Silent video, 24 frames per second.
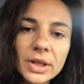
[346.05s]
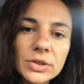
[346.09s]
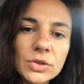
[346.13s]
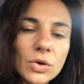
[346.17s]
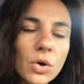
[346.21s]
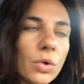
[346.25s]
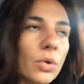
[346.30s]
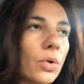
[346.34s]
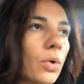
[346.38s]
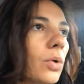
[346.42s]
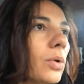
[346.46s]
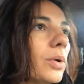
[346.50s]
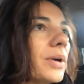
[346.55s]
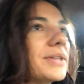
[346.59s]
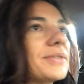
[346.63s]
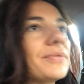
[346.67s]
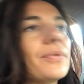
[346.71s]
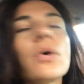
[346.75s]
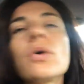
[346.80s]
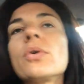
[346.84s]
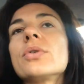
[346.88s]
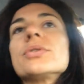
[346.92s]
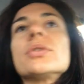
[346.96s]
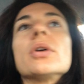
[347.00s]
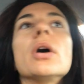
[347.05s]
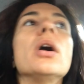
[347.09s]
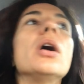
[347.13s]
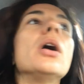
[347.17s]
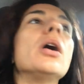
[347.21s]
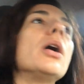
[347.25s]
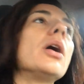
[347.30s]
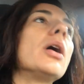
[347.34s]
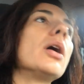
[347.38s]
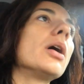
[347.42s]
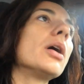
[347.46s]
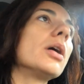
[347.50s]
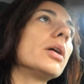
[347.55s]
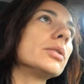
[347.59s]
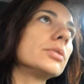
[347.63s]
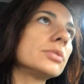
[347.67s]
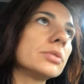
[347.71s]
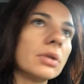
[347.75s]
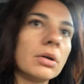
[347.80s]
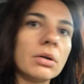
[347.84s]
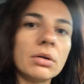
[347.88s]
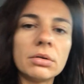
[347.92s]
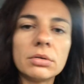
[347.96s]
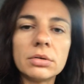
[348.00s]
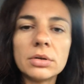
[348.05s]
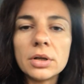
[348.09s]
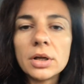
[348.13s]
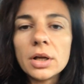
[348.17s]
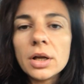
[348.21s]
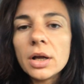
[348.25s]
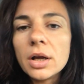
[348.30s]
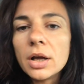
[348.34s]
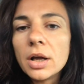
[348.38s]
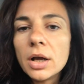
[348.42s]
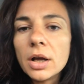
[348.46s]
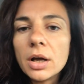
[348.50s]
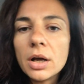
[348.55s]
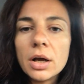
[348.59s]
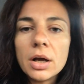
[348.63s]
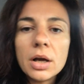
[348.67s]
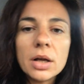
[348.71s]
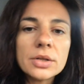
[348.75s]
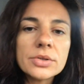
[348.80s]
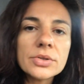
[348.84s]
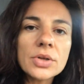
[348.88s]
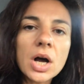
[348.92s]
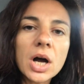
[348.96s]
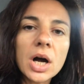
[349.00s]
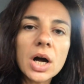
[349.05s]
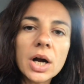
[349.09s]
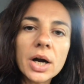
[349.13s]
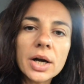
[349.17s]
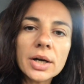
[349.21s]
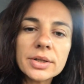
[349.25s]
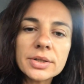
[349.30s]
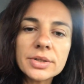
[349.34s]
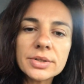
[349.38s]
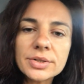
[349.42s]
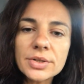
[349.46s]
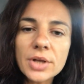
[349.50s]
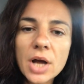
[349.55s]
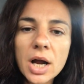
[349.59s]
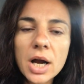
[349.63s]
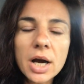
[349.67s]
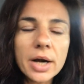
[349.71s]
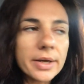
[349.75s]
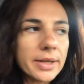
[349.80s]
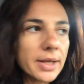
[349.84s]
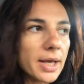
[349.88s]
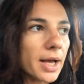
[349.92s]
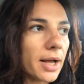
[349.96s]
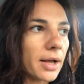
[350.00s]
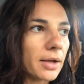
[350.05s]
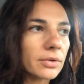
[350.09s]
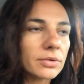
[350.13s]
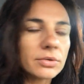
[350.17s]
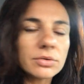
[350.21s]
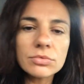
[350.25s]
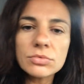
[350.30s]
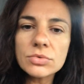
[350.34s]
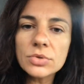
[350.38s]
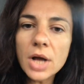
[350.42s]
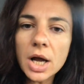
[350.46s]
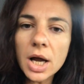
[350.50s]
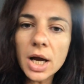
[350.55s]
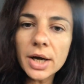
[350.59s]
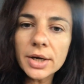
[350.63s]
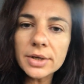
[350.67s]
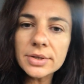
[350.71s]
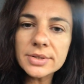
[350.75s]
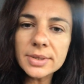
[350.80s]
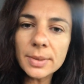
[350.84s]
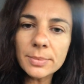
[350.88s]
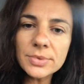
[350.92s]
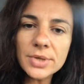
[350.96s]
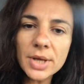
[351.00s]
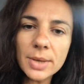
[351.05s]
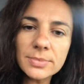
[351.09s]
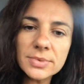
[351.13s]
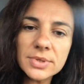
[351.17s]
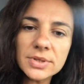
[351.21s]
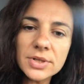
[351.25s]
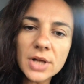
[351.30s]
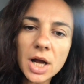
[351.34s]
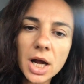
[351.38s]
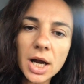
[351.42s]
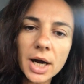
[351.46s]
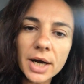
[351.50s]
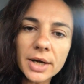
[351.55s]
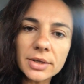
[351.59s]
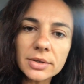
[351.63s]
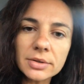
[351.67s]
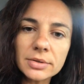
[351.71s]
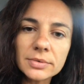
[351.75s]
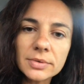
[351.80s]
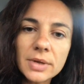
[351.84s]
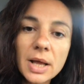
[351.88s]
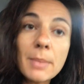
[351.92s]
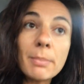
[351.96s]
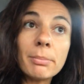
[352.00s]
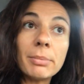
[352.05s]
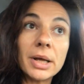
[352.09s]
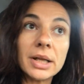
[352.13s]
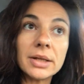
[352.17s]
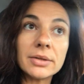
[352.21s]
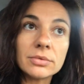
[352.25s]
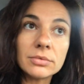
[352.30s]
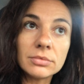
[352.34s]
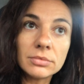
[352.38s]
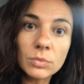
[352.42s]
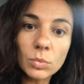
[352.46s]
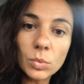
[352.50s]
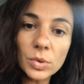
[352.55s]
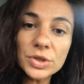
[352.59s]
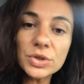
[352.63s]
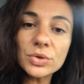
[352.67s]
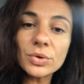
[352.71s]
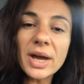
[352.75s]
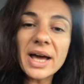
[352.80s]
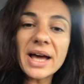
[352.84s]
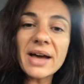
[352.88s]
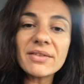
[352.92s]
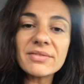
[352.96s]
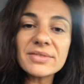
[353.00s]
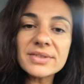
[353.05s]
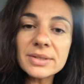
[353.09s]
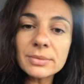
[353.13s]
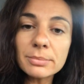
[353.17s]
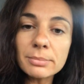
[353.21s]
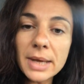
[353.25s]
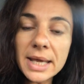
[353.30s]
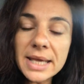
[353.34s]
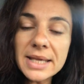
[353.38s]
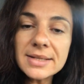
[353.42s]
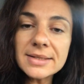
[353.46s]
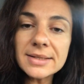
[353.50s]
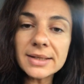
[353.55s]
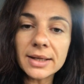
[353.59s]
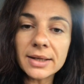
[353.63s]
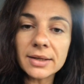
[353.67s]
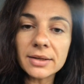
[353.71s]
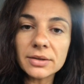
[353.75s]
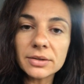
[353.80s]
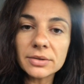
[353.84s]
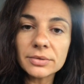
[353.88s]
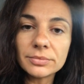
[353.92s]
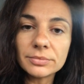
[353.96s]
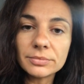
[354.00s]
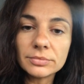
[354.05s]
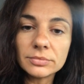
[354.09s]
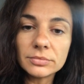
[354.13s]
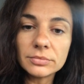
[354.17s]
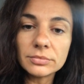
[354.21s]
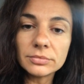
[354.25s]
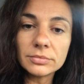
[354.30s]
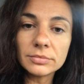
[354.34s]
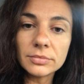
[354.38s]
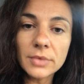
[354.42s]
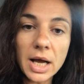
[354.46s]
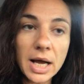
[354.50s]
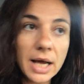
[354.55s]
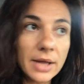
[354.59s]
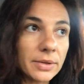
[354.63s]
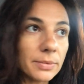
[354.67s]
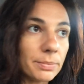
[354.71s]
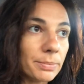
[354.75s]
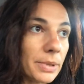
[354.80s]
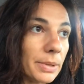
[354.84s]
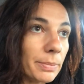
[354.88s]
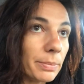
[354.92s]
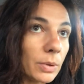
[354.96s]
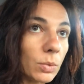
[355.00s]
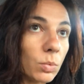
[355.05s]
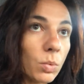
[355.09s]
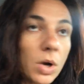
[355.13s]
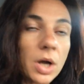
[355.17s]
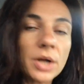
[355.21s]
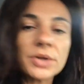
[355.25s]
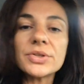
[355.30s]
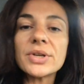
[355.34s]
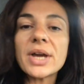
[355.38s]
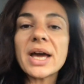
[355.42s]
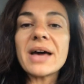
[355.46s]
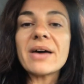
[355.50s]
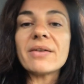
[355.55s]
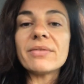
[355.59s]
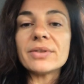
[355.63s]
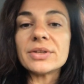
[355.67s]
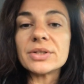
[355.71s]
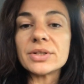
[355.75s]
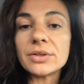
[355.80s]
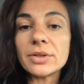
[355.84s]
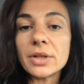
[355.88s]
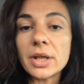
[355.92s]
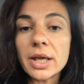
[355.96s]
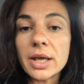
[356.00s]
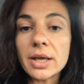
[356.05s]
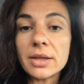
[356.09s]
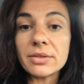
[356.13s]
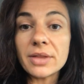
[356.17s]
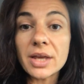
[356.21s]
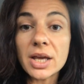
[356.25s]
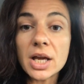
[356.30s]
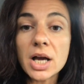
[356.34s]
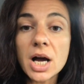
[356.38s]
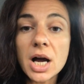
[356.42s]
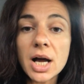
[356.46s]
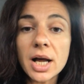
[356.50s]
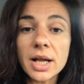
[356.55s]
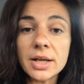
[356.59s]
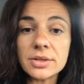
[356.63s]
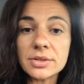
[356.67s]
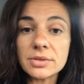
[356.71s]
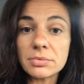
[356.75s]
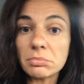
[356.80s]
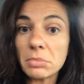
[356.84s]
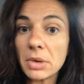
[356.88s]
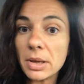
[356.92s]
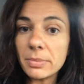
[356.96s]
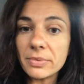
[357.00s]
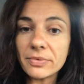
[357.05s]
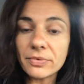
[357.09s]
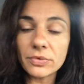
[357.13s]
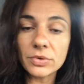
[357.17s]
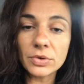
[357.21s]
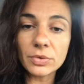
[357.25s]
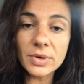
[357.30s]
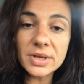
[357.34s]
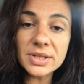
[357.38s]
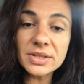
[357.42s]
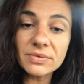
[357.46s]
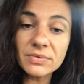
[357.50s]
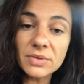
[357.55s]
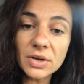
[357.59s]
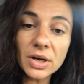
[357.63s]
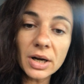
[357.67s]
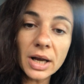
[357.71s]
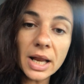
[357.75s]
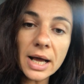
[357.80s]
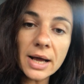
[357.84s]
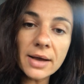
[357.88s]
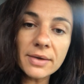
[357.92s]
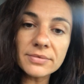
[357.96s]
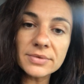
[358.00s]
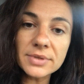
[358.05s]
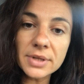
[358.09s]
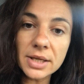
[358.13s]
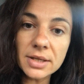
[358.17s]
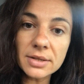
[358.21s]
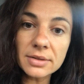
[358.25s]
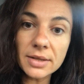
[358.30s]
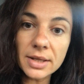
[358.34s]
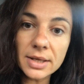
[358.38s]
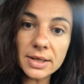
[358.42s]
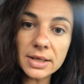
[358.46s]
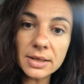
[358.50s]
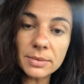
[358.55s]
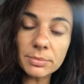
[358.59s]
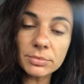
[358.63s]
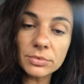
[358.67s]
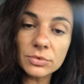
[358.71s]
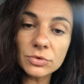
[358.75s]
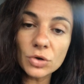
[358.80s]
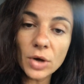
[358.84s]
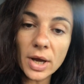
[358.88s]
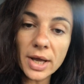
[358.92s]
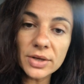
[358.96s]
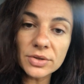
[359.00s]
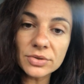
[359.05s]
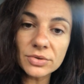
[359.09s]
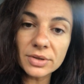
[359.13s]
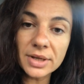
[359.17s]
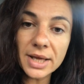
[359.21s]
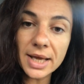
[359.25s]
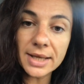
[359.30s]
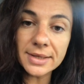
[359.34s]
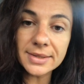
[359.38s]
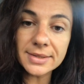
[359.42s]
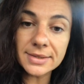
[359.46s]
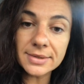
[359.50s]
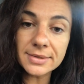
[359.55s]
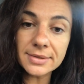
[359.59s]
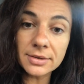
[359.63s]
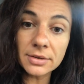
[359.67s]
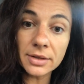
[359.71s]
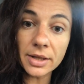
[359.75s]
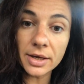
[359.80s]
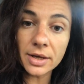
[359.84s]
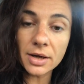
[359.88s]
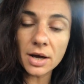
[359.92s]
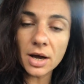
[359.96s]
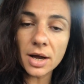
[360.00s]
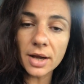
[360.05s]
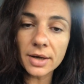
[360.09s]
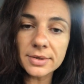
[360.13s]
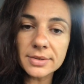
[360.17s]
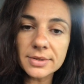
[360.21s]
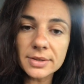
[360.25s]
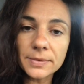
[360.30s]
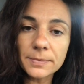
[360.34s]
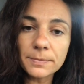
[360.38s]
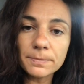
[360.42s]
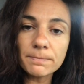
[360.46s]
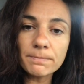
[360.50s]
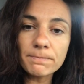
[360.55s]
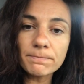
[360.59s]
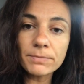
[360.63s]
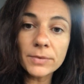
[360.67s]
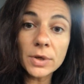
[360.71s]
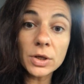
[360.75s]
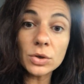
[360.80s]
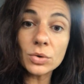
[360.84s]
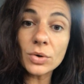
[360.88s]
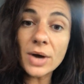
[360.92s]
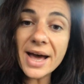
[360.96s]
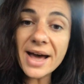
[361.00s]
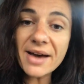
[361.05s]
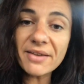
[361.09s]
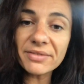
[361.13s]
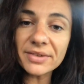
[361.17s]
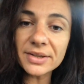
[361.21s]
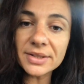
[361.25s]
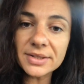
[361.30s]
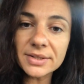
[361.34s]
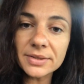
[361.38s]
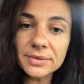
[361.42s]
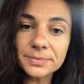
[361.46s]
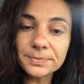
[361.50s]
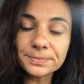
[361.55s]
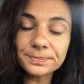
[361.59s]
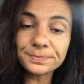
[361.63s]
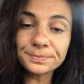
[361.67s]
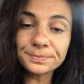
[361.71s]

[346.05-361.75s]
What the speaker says: Don't always focus on, oh, so it's hard. It's hard. Yeah, it's hard. Sometimes it's hard. But what you have is amazing. Other people want to have it and they can't. Maybe for the rest of their lives they keep trying to get it and they can't. You have it.